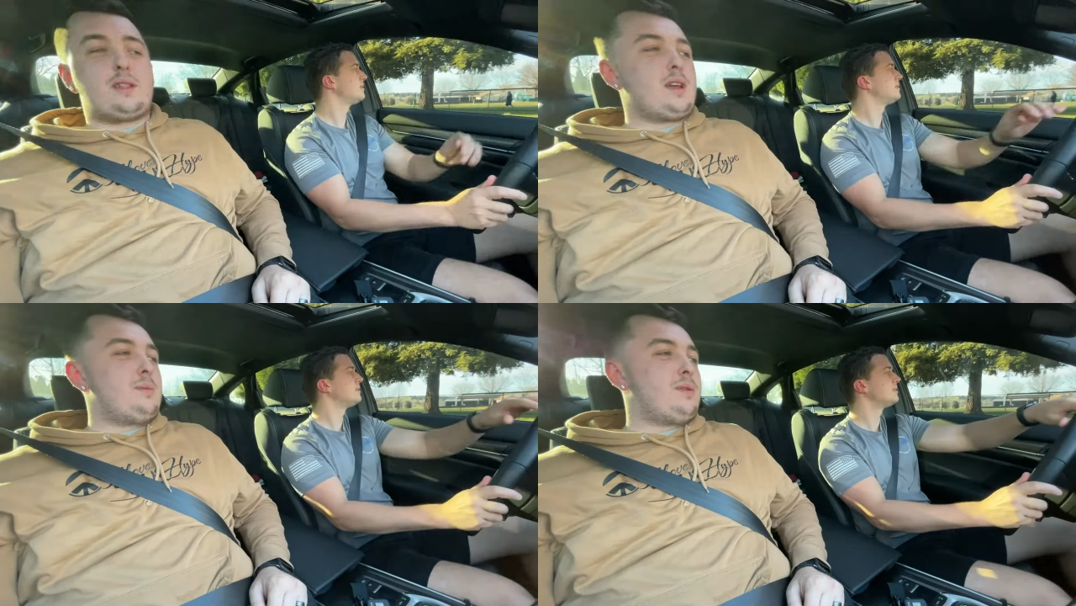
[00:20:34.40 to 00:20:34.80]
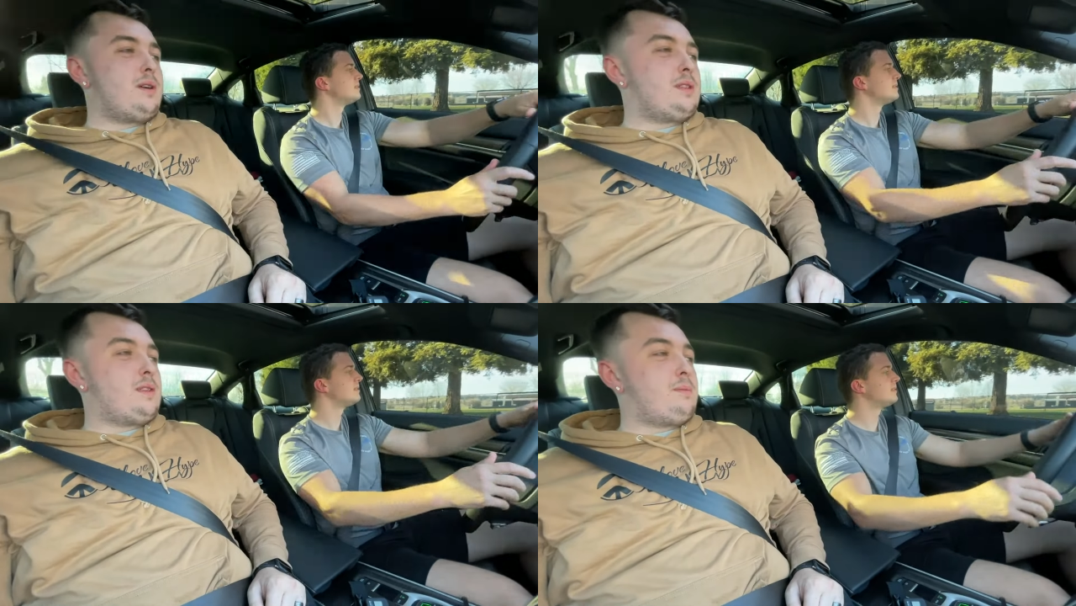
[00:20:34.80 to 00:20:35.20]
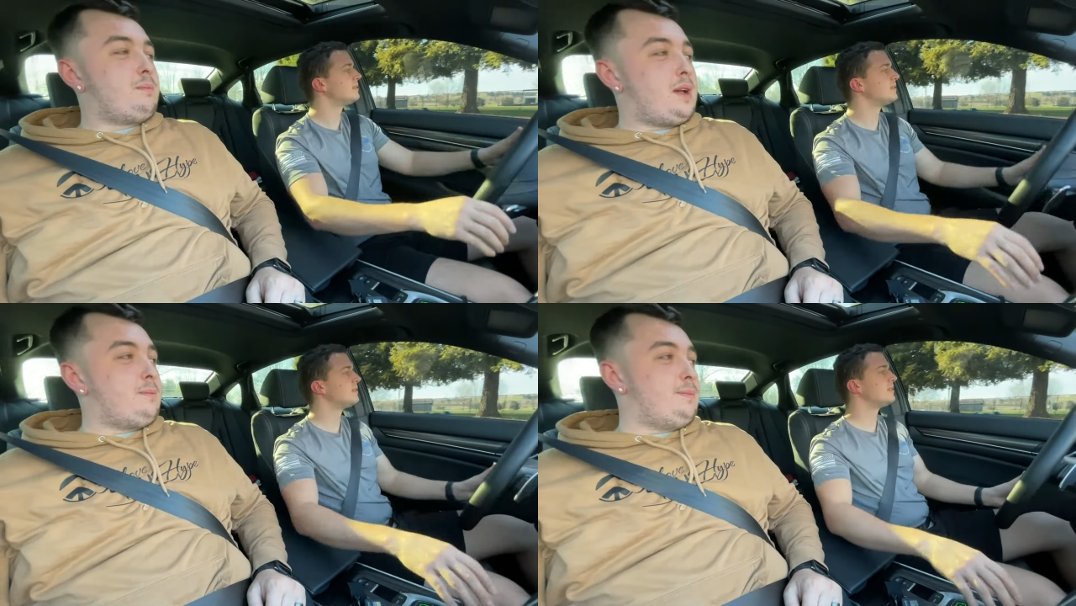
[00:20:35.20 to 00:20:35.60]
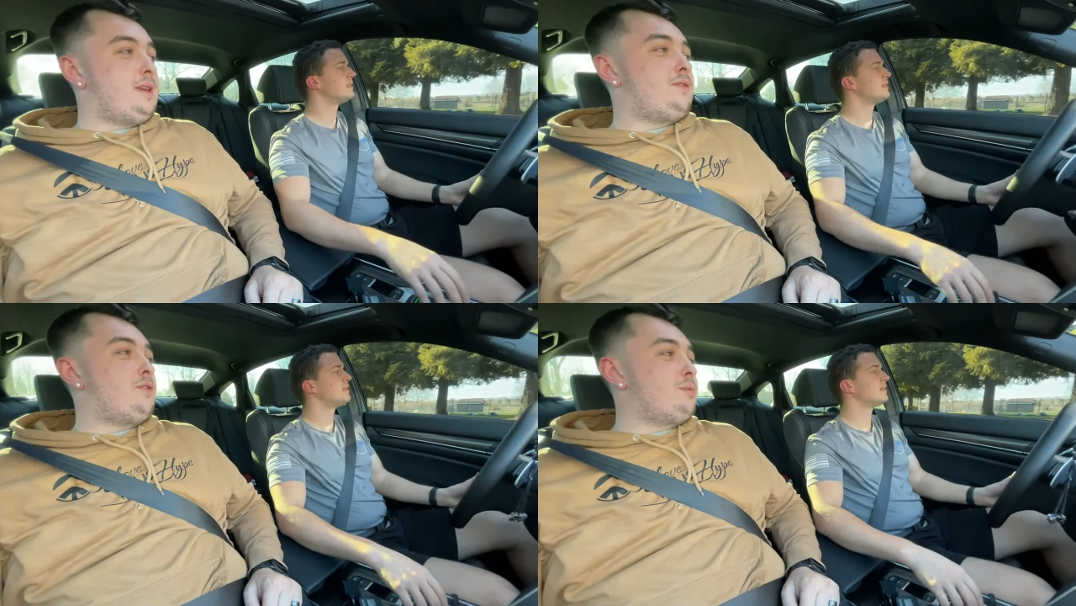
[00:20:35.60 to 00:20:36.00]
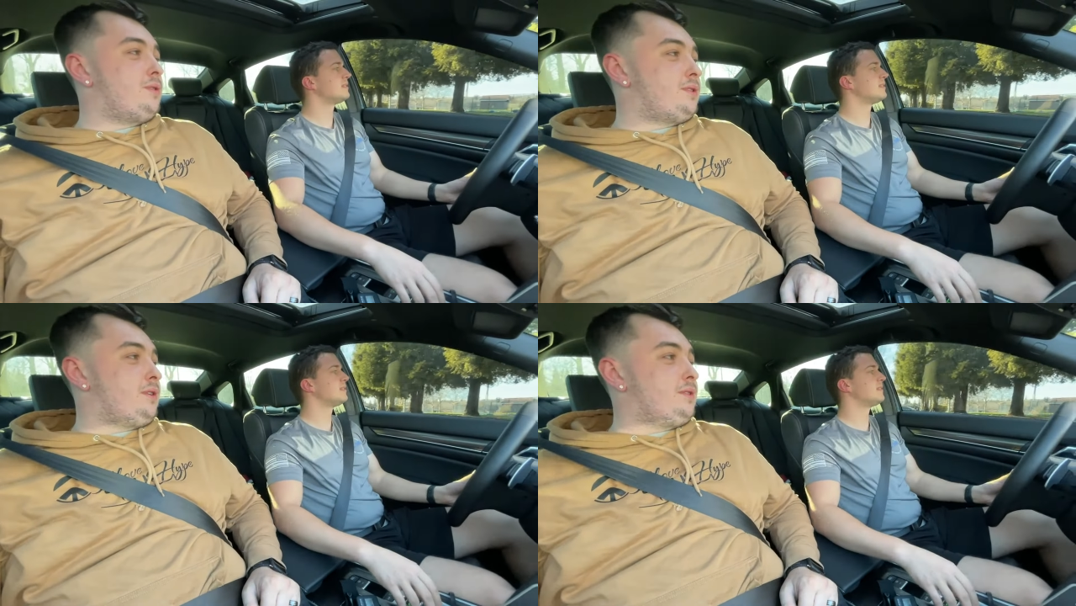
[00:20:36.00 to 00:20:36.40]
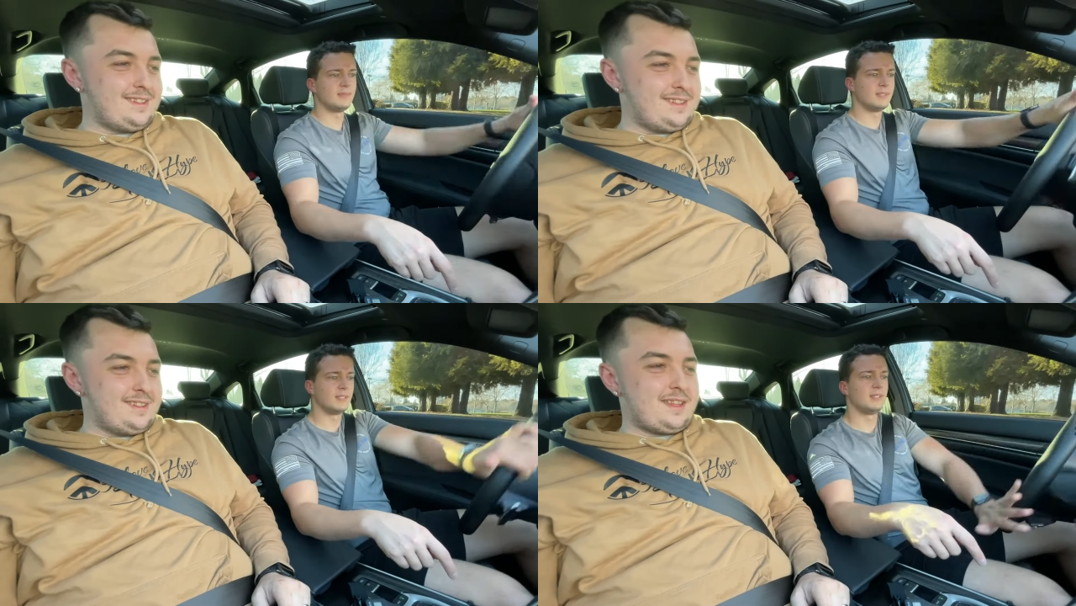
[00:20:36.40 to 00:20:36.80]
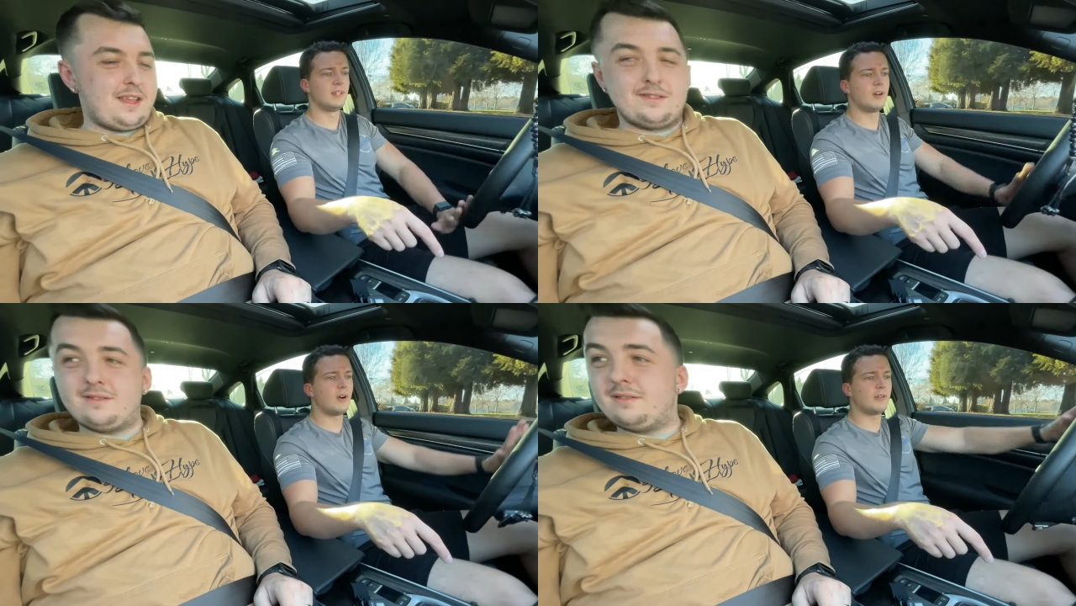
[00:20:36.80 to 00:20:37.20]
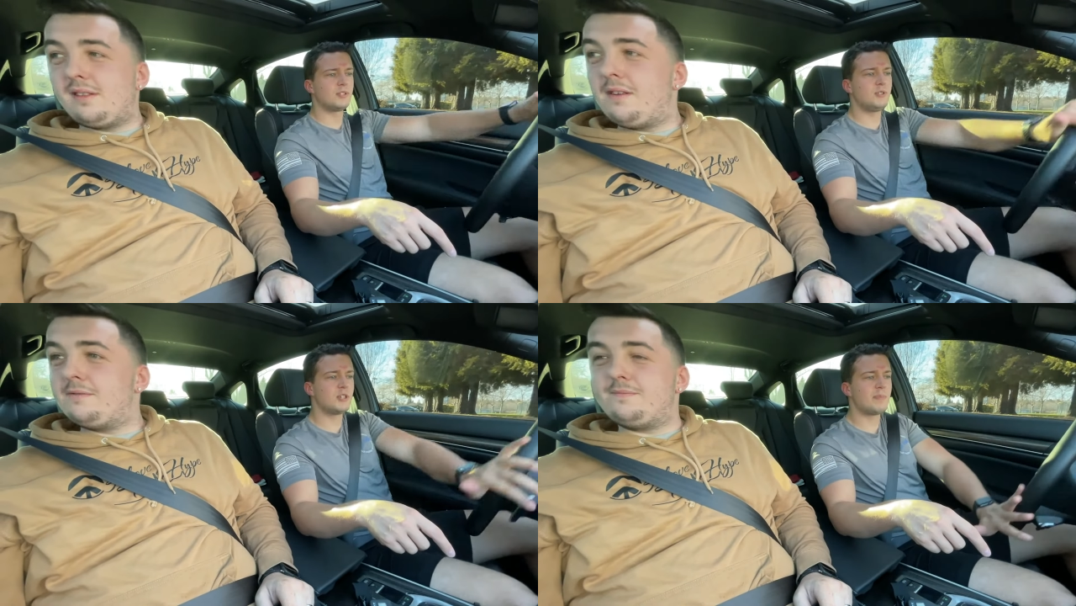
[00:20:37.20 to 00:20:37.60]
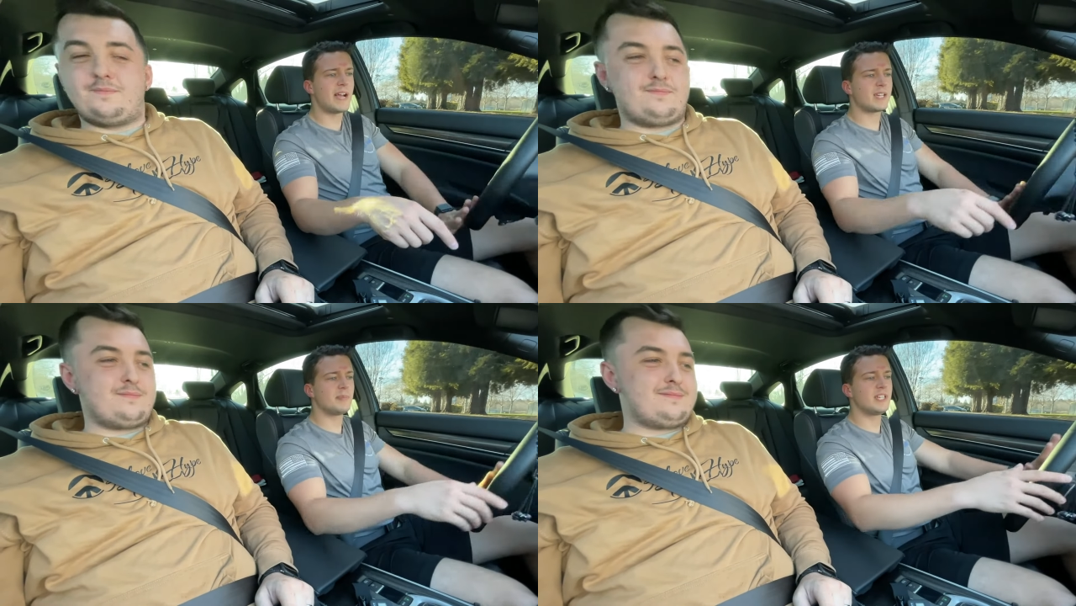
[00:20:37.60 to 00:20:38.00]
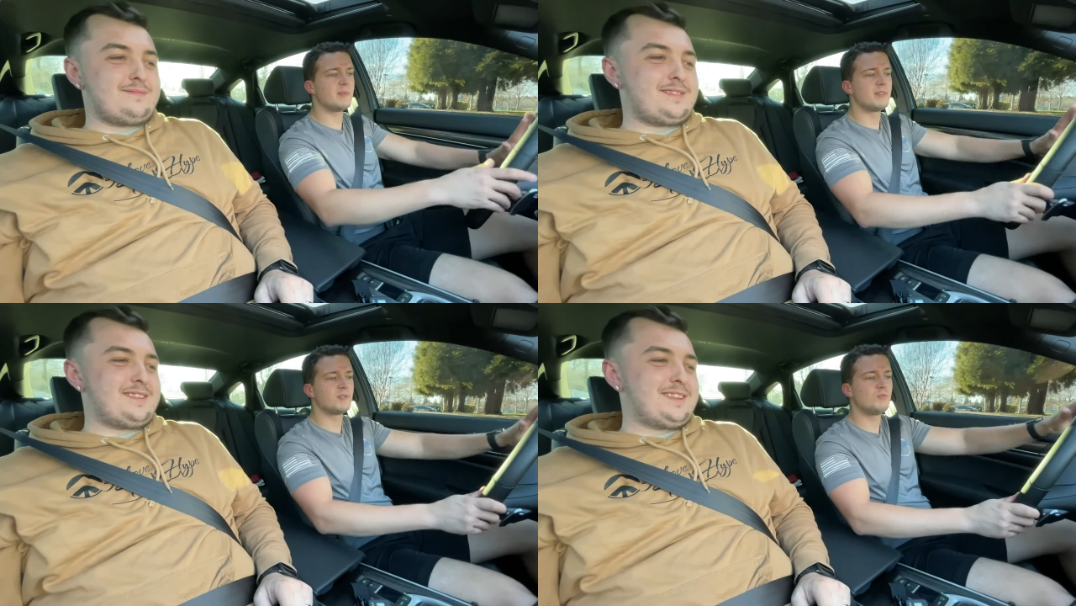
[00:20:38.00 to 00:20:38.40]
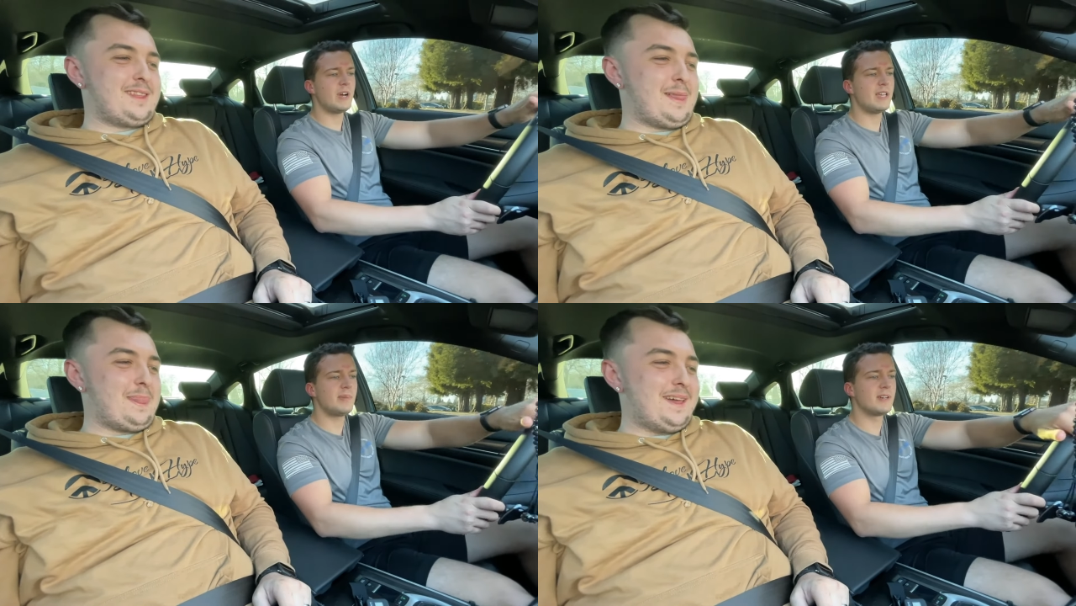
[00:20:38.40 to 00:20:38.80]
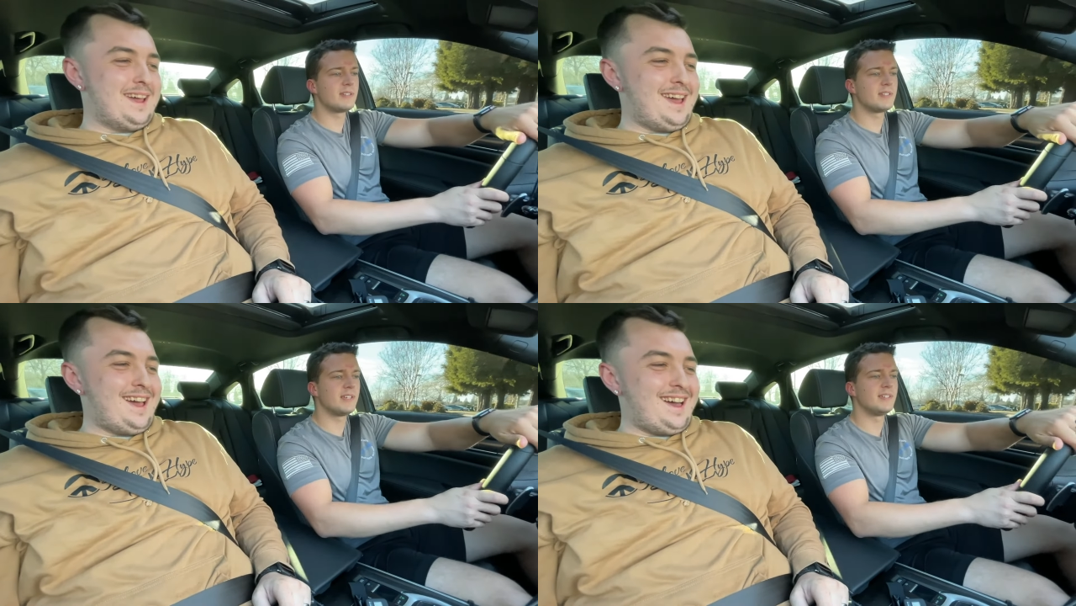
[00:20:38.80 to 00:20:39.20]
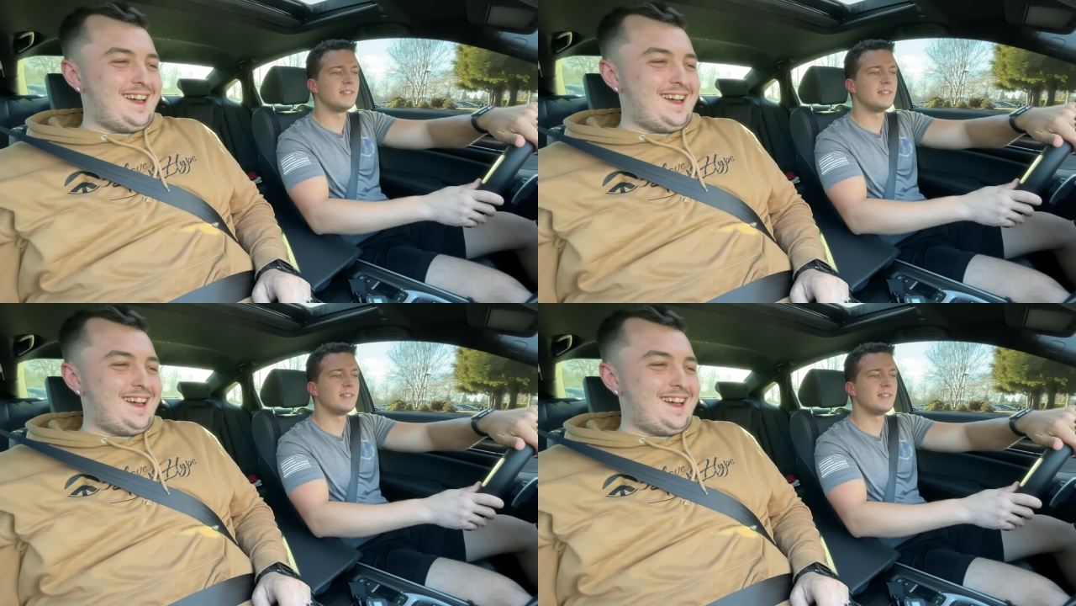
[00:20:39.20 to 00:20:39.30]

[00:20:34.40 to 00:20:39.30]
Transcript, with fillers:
Speaker 1: the Type R, this might be full bolt on.
Speaker 2: Oh, dude, your backup camera's way better than